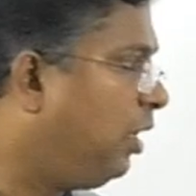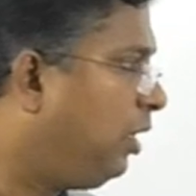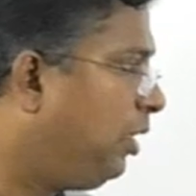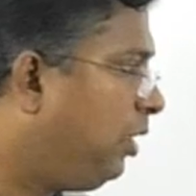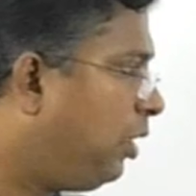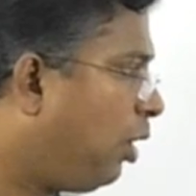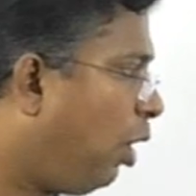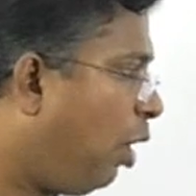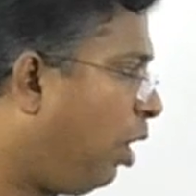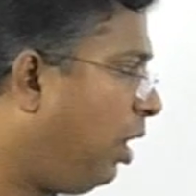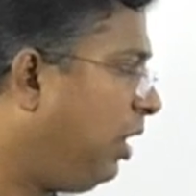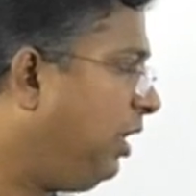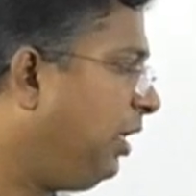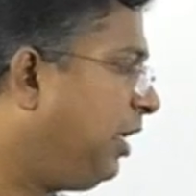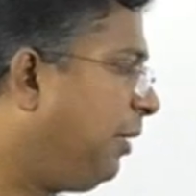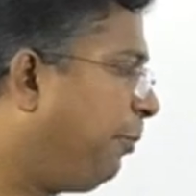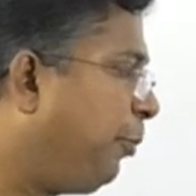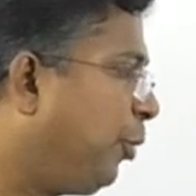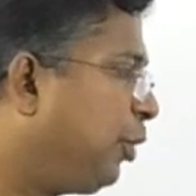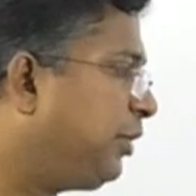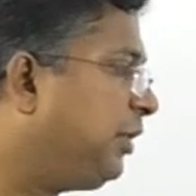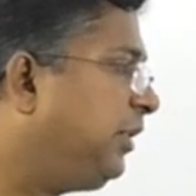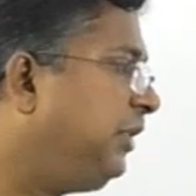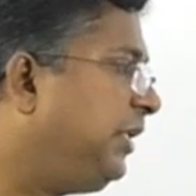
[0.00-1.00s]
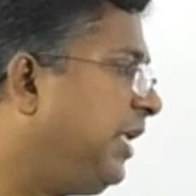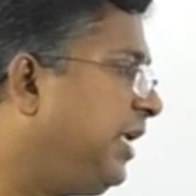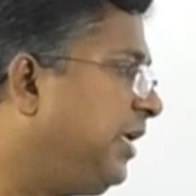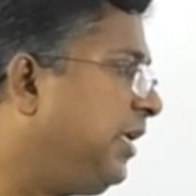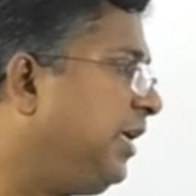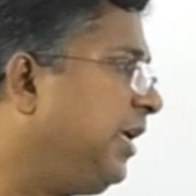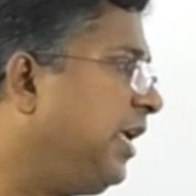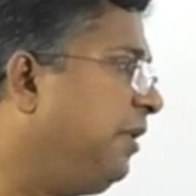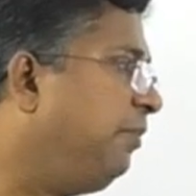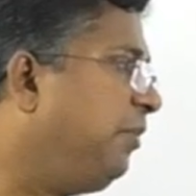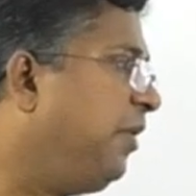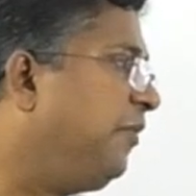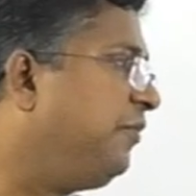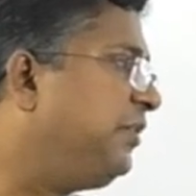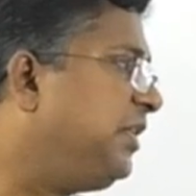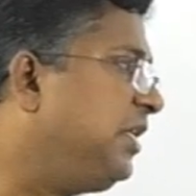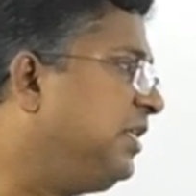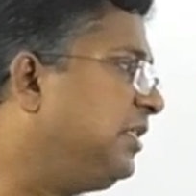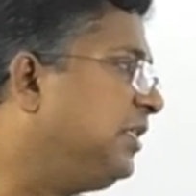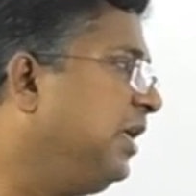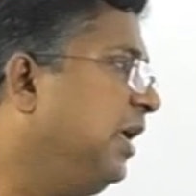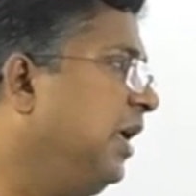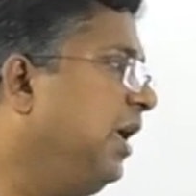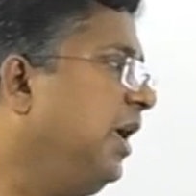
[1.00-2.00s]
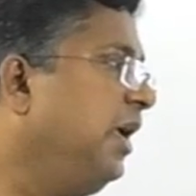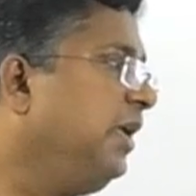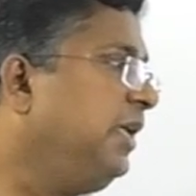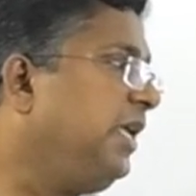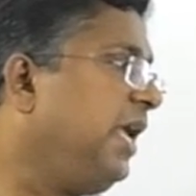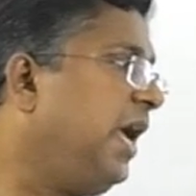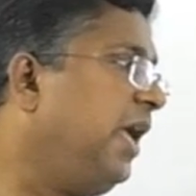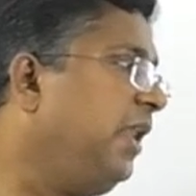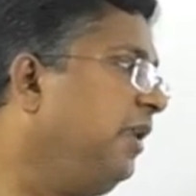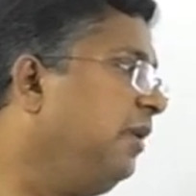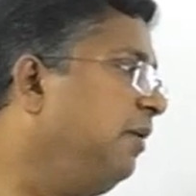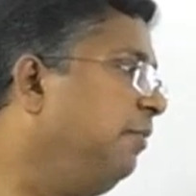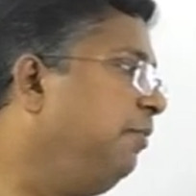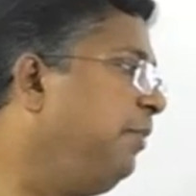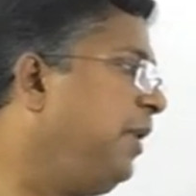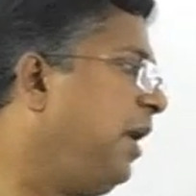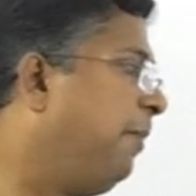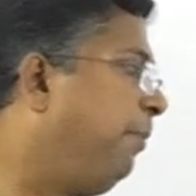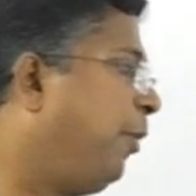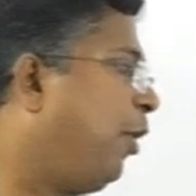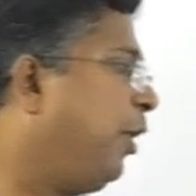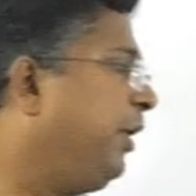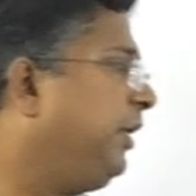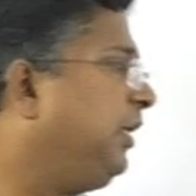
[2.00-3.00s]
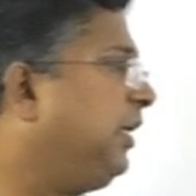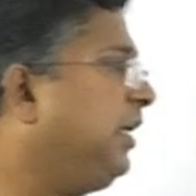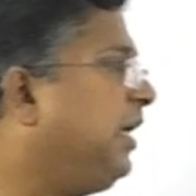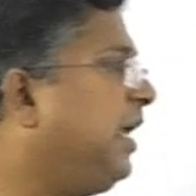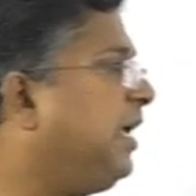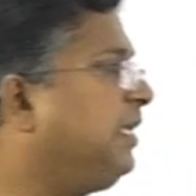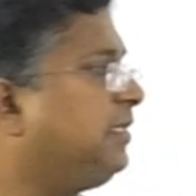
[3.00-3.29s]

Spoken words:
non-deposit taking NBFCs can be appointed